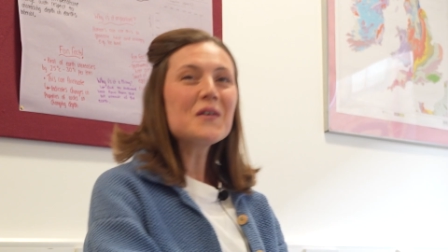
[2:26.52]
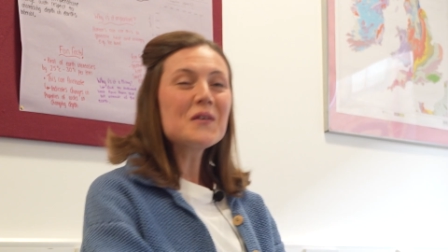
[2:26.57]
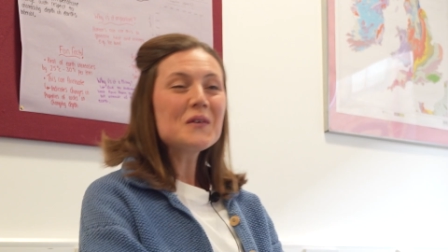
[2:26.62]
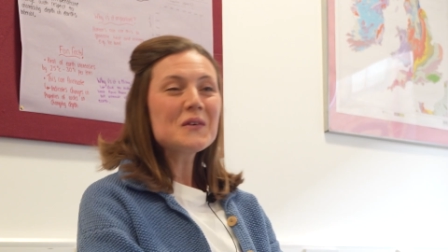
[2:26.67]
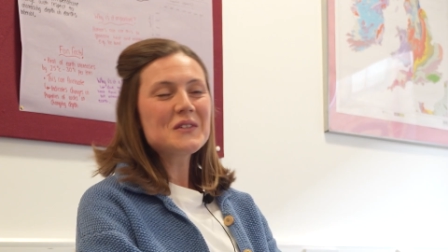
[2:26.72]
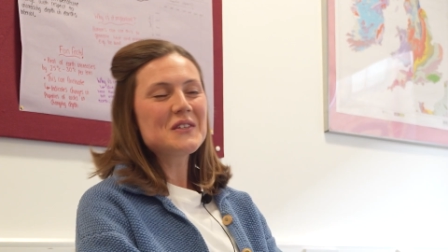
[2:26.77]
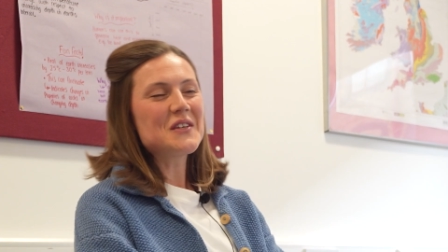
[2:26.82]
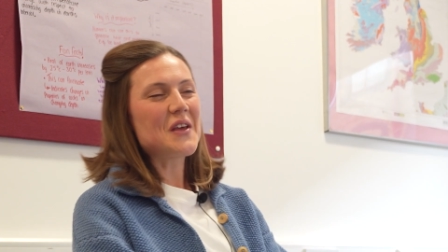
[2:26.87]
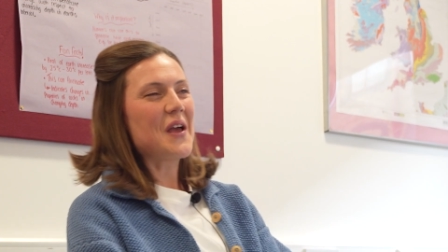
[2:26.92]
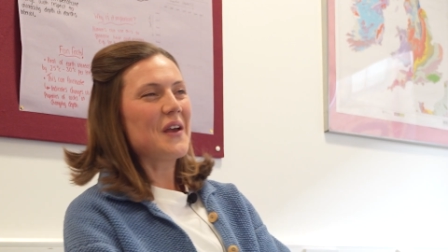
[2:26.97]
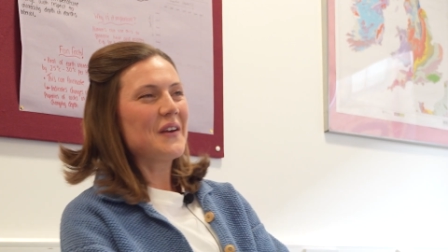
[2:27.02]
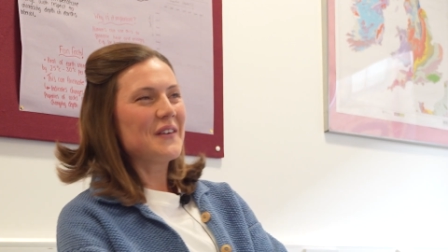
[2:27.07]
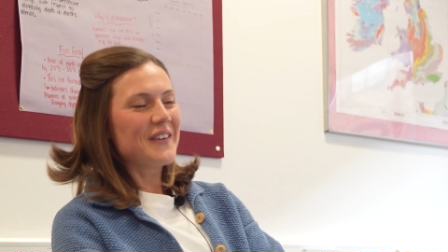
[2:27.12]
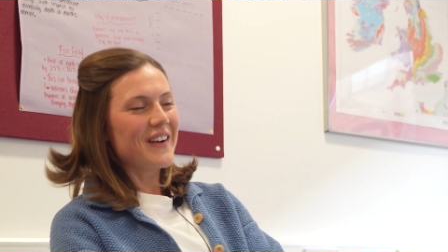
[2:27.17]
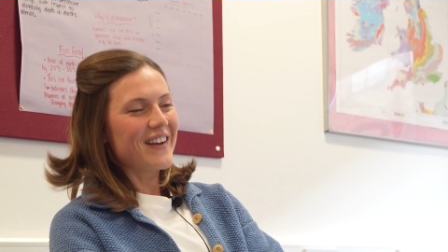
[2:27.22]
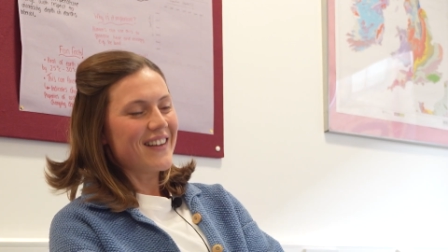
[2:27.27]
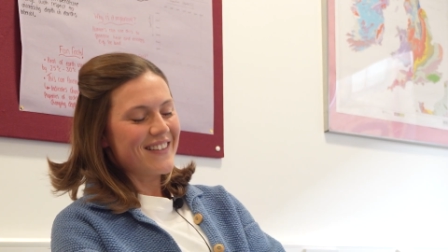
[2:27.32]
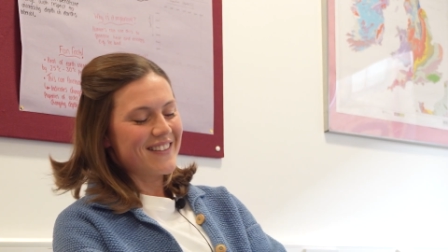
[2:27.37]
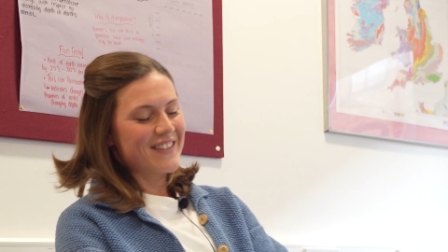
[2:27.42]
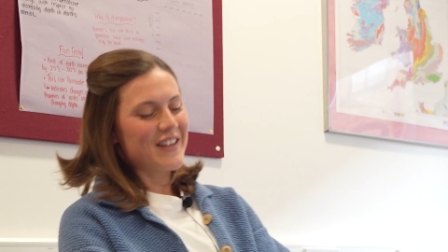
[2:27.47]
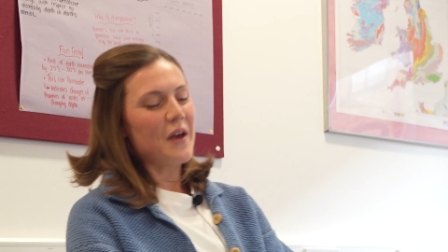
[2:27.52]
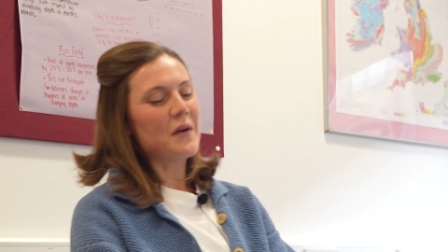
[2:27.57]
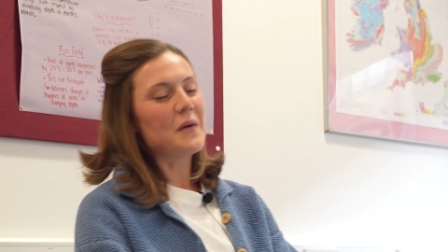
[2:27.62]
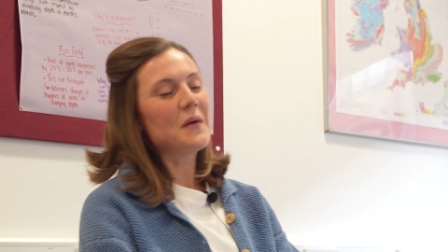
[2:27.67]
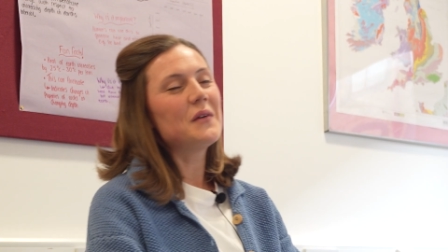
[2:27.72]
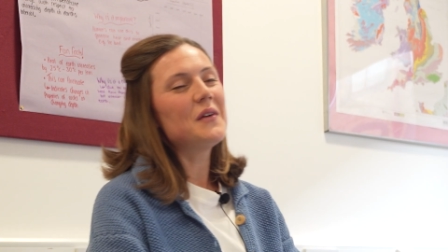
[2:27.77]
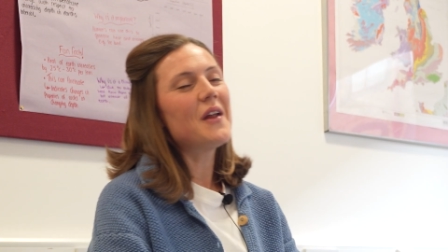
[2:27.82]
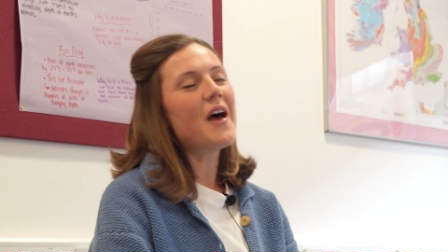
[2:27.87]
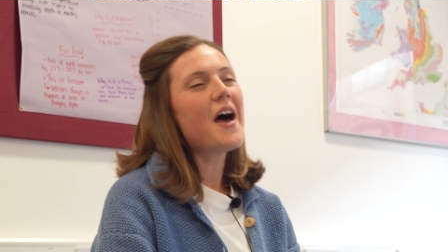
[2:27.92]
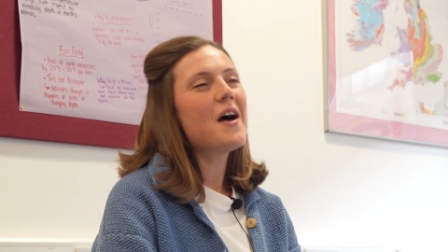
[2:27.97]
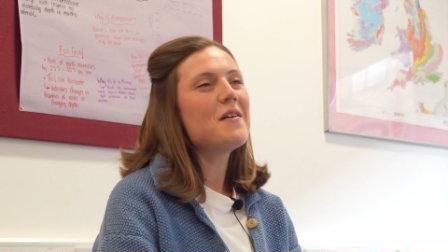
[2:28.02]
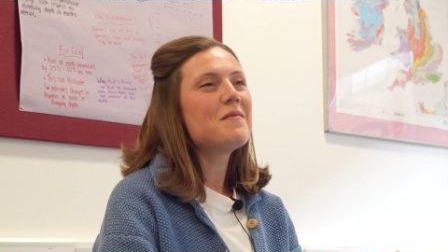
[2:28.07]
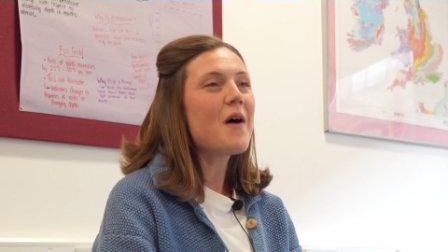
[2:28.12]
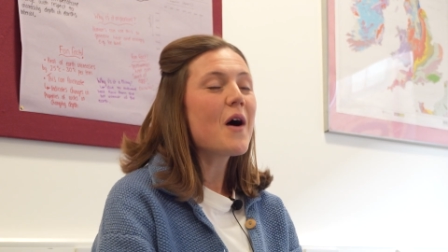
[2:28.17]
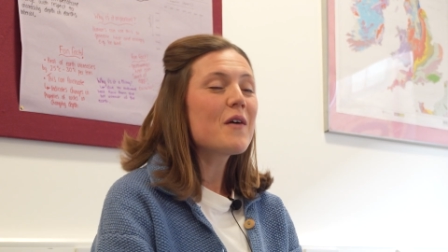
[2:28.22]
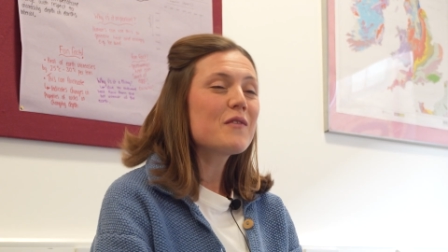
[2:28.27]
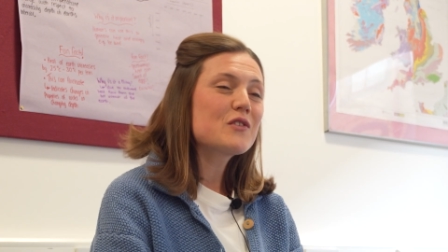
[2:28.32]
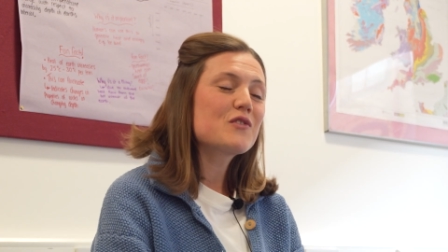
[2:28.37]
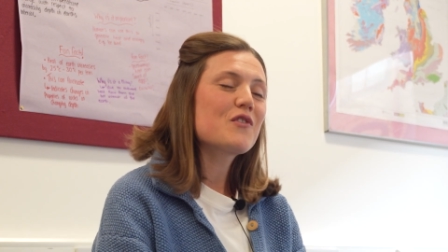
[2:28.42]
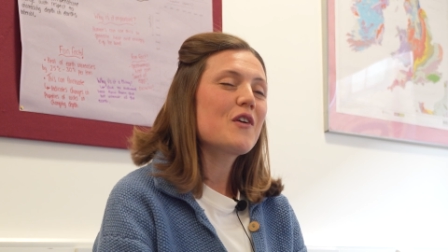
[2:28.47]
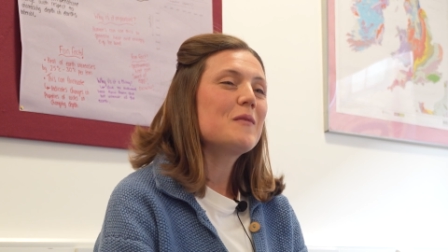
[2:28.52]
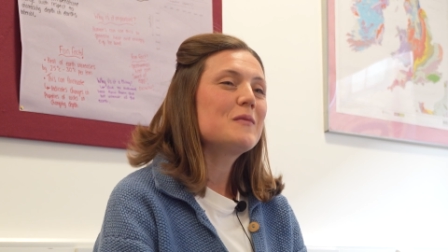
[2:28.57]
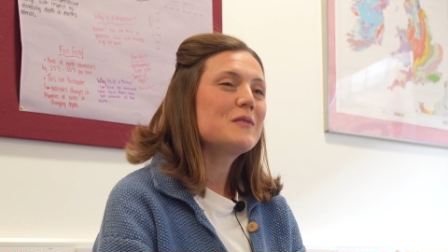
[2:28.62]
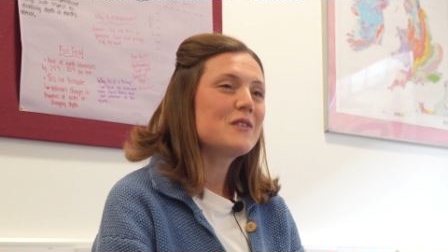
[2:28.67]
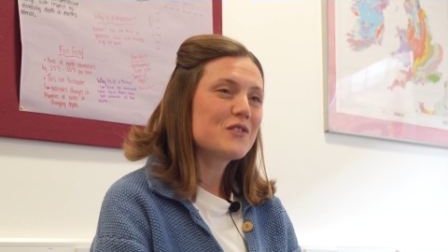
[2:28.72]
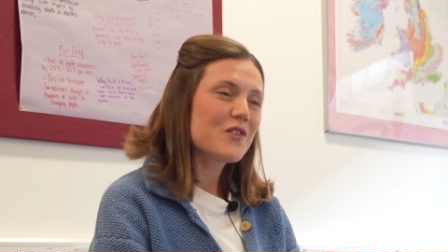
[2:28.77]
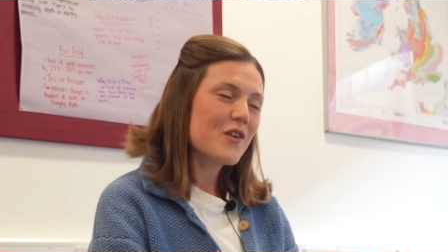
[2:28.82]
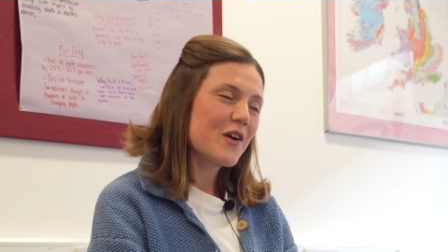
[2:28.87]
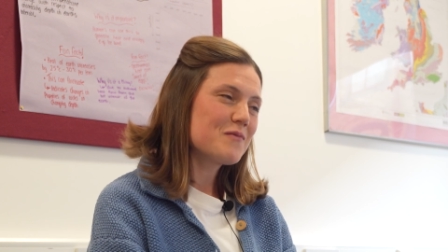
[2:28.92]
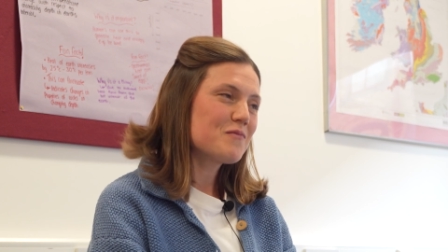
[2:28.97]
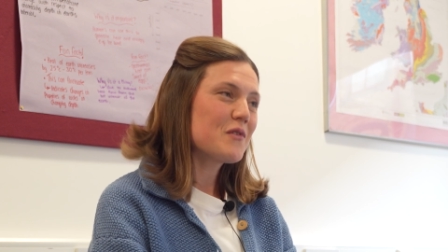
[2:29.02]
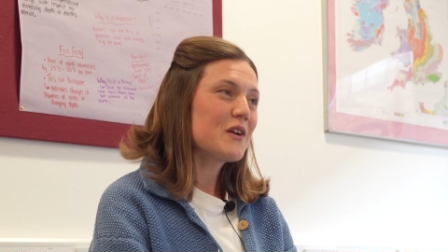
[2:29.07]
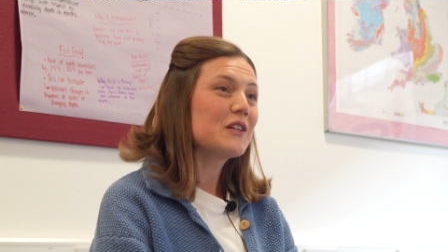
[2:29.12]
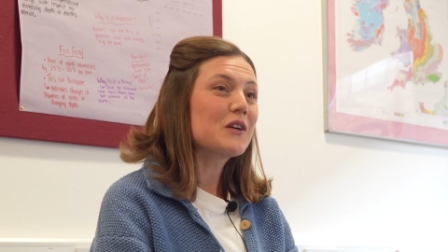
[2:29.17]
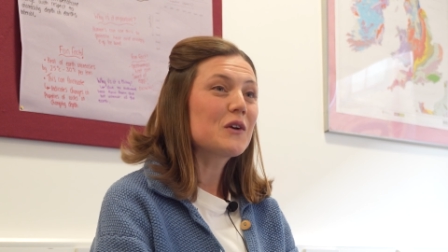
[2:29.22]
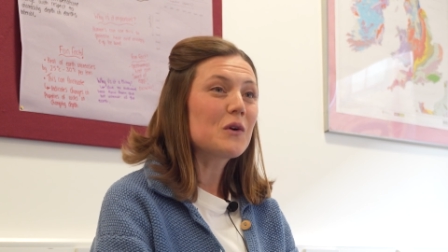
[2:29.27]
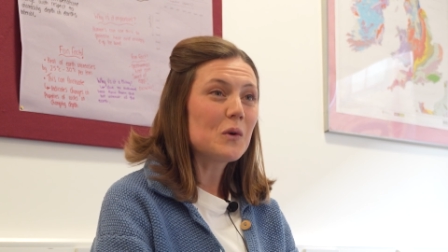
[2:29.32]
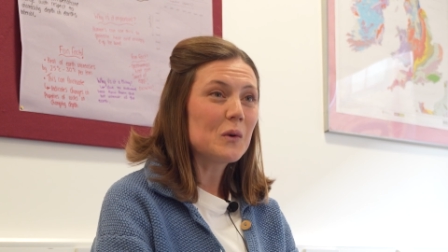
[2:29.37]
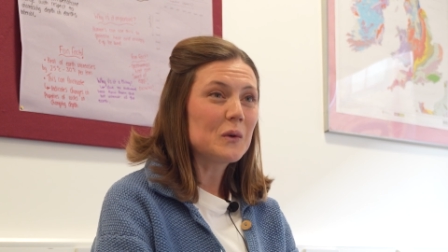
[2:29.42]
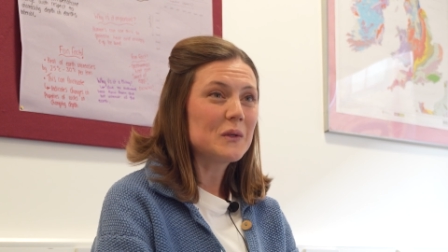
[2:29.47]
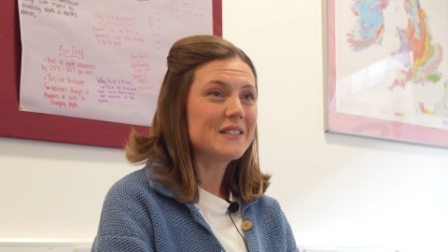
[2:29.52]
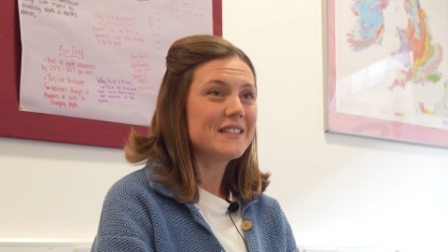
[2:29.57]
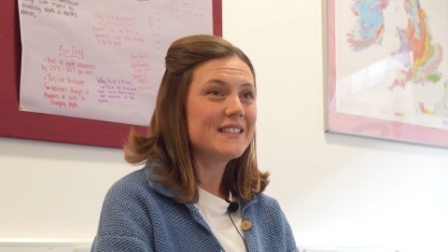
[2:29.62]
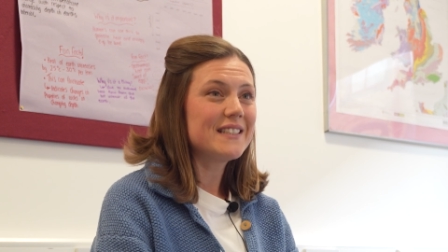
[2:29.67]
also go on other trips to try and bring the course